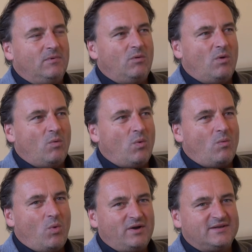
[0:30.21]

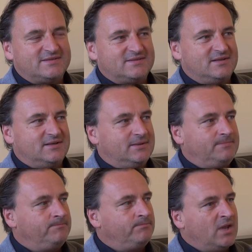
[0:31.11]
what is
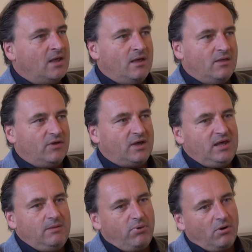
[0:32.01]
the
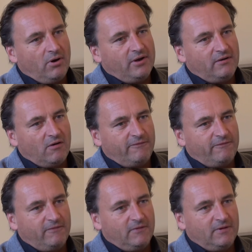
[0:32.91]
key point of
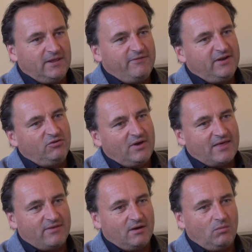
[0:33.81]
living together?